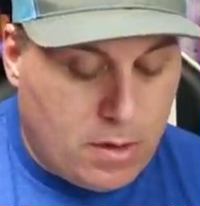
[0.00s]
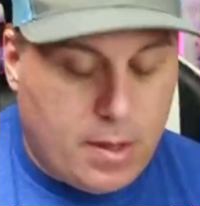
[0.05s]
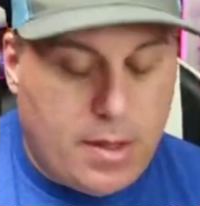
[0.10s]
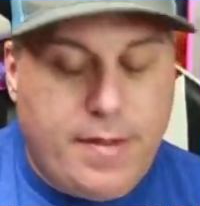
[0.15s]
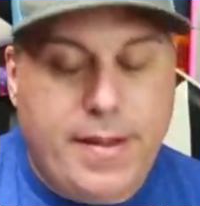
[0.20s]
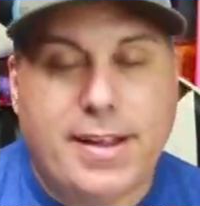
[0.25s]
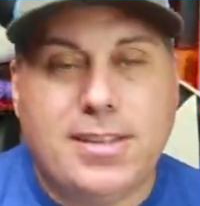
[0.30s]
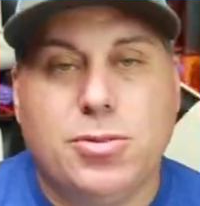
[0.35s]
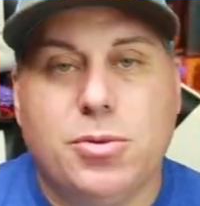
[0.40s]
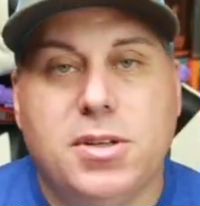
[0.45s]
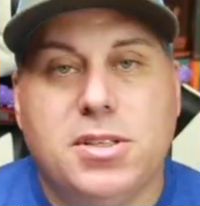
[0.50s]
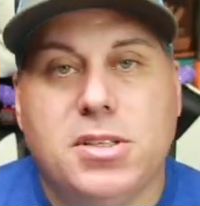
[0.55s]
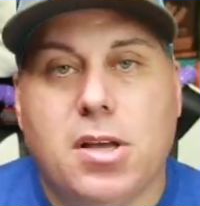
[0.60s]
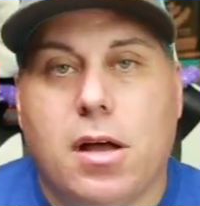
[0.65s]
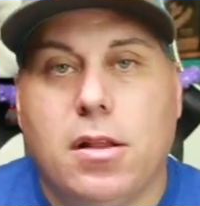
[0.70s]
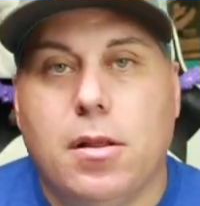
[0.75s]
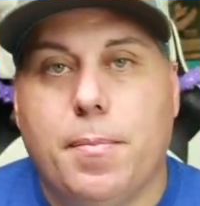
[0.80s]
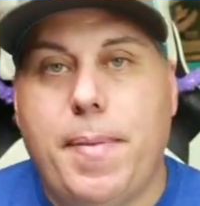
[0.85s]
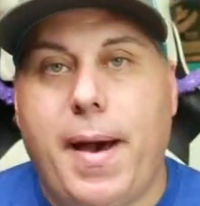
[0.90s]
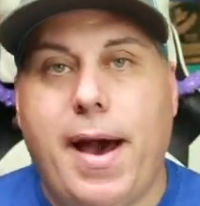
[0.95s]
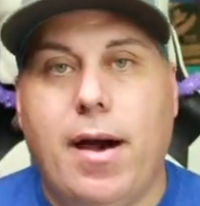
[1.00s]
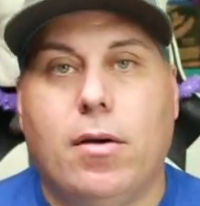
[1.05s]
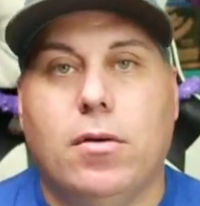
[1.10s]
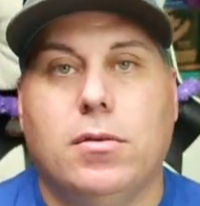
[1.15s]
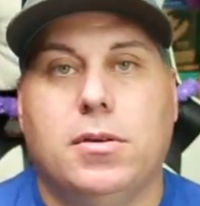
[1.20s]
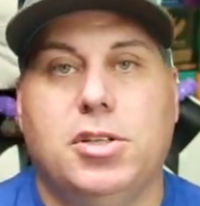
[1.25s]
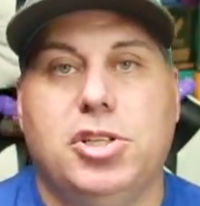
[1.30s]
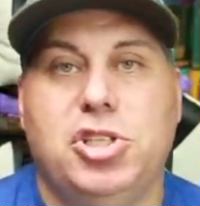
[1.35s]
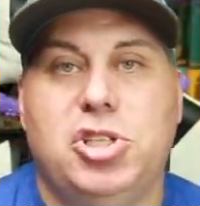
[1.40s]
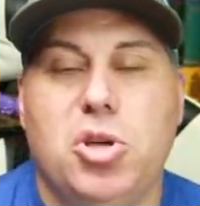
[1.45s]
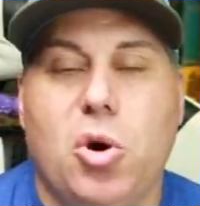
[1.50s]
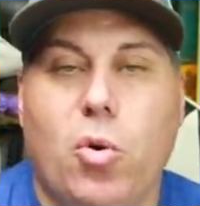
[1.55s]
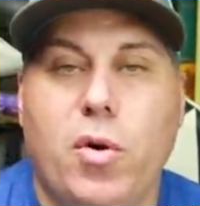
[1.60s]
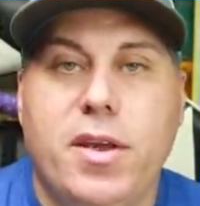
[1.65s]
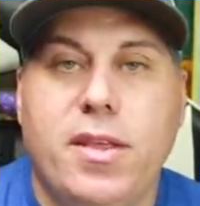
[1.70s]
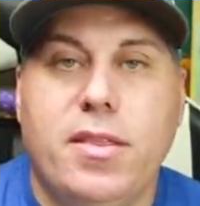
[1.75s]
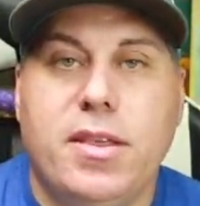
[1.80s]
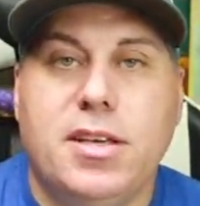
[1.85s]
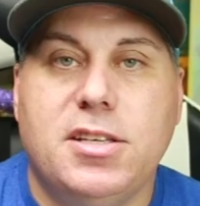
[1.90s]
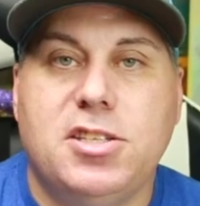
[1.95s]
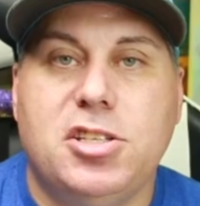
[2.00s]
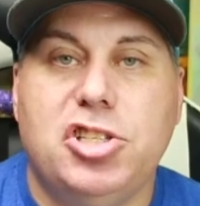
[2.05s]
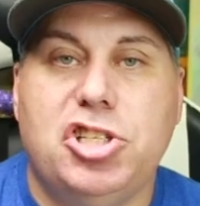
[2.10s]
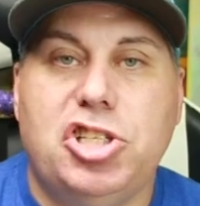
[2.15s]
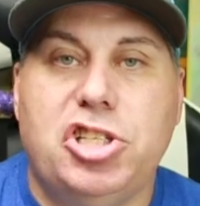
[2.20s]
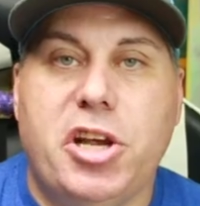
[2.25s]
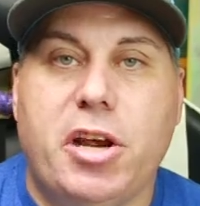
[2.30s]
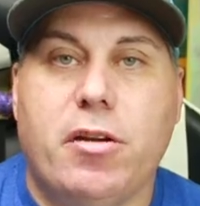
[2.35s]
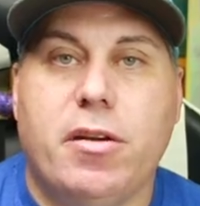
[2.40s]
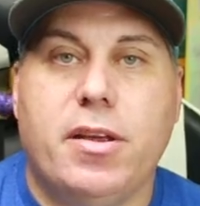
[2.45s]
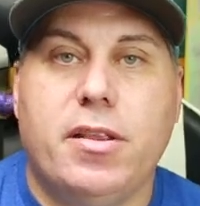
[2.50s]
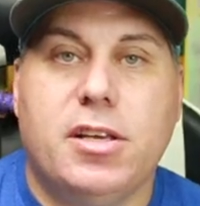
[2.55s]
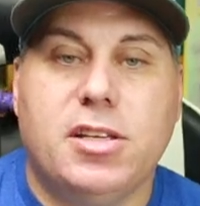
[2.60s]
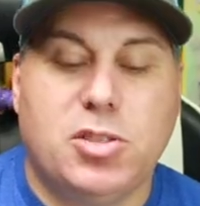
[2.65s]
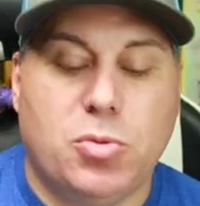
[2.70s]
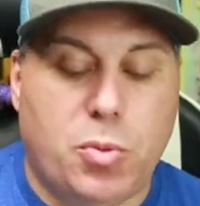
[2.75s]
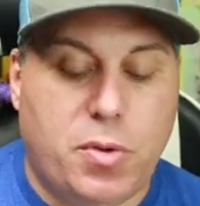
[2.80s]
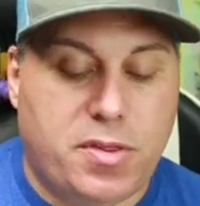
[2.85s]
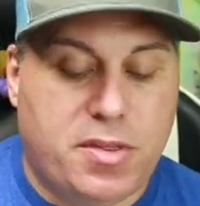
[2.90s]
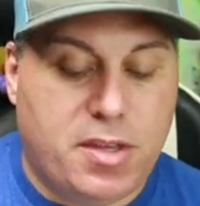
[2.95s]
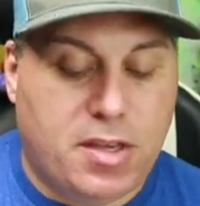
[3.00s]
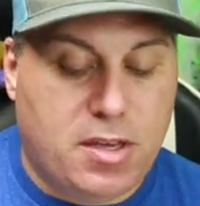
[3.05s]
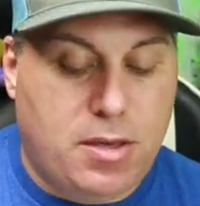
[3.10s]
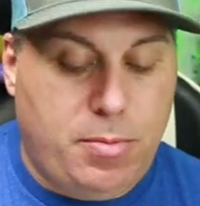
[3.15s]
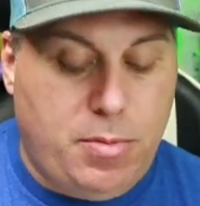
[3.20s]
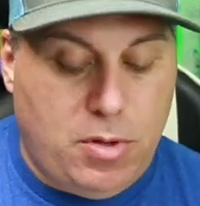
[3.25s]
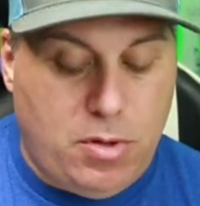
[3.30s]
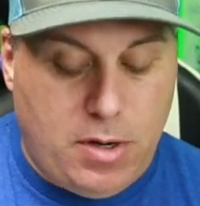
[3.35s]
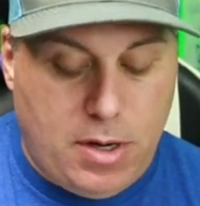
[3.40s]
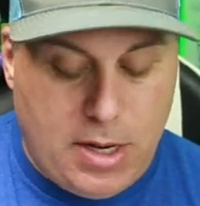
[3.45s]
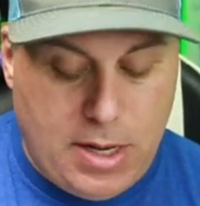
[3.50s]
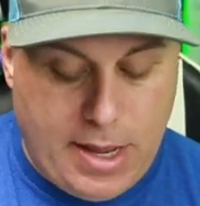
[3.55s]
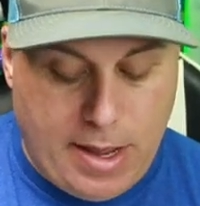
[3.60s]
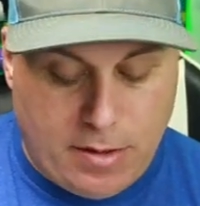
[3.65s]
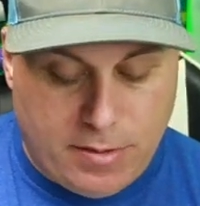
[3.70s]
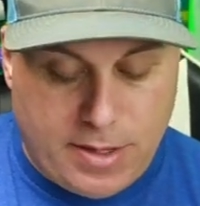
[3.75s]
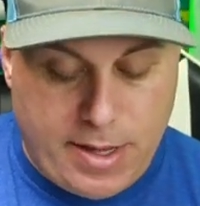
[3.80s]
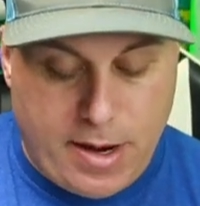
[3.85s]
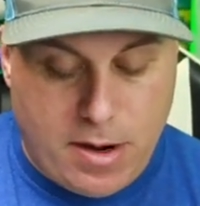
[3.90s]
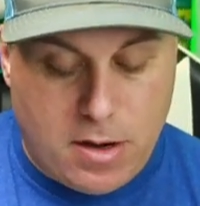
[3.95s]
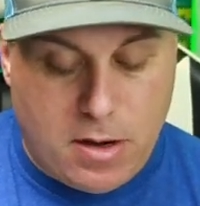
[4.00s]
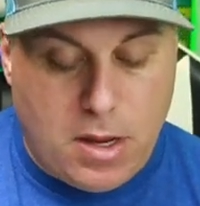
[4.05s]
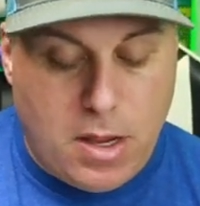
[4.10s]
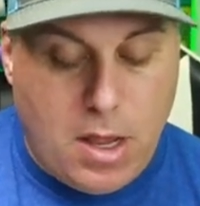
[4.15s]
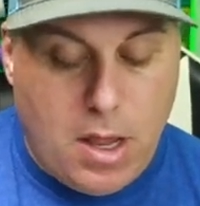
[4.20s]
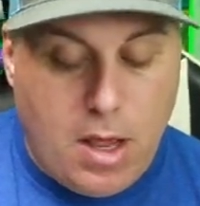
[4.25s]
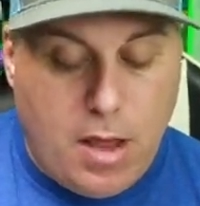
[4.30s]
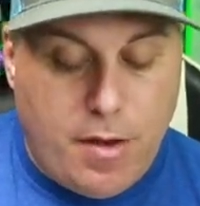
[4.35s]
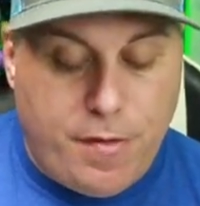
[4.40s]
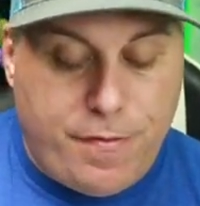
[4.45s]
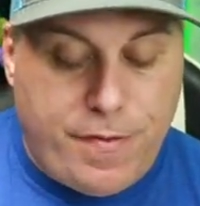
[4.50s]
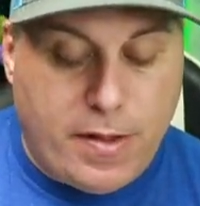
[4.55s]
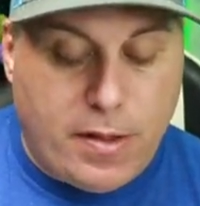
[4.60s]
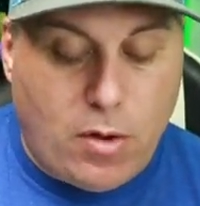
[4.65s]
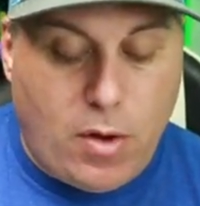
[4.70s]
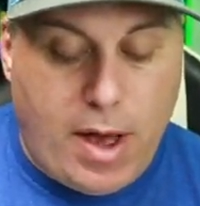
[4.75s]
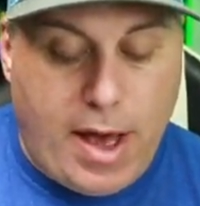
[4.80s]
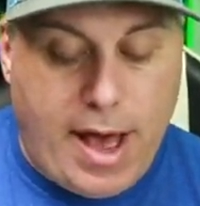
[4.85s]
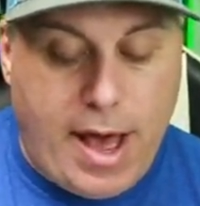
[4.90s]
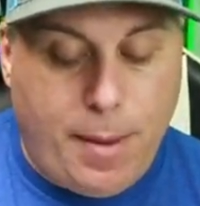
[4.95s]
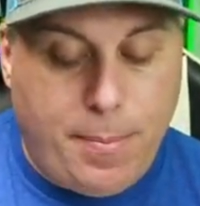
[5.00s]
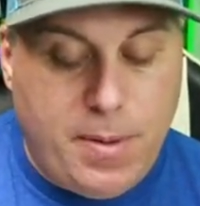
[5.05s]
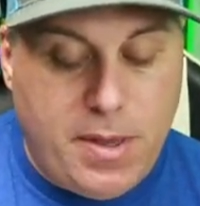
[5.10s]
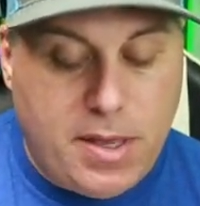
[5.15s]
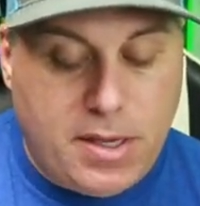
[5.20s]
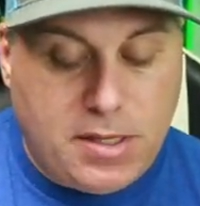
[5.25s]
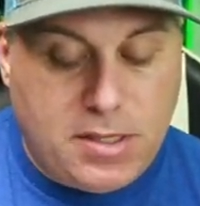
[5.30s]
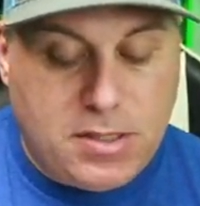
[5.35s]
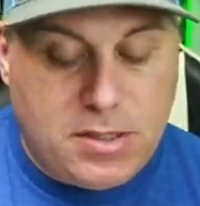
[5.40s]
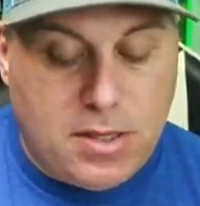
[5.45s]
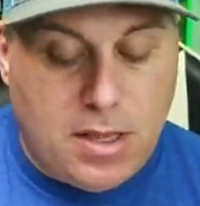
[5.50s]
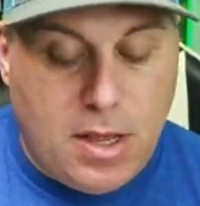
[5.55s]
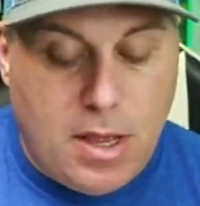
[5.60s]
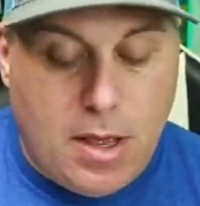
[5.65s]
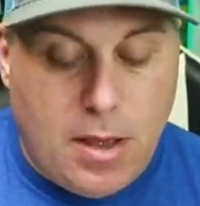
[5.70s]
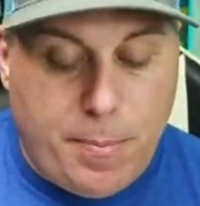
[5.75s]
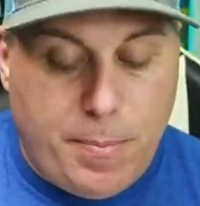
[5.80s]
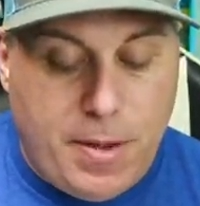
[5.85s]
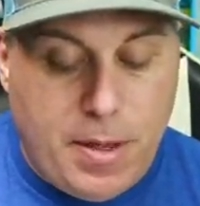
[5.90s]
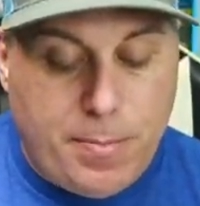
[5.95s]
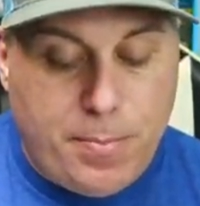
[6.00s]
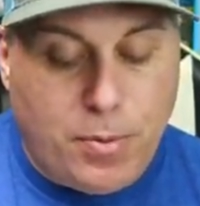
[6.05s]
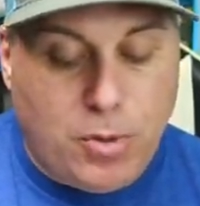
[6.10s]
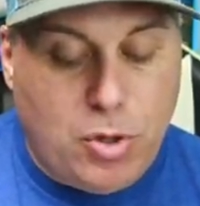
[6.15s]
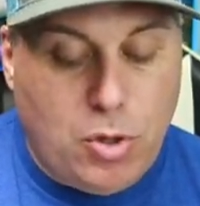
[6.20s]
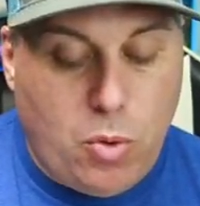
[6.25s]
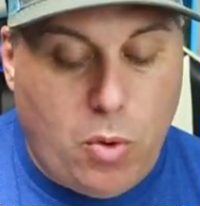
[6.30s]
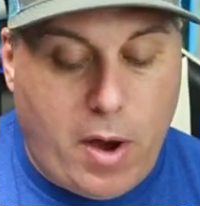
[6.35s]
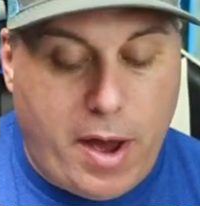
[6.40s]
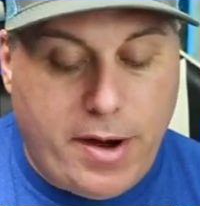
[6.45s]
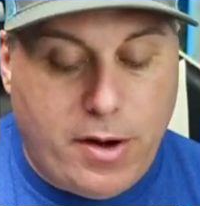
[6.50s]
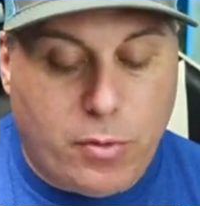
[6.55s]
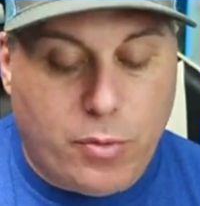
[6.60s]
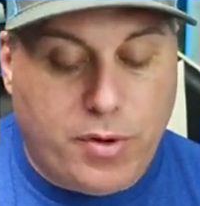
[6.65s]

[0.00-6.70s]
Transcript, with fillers: And that's what it's all about, enjoying this and sharing this with the community out there fellow hobbyists, people who want to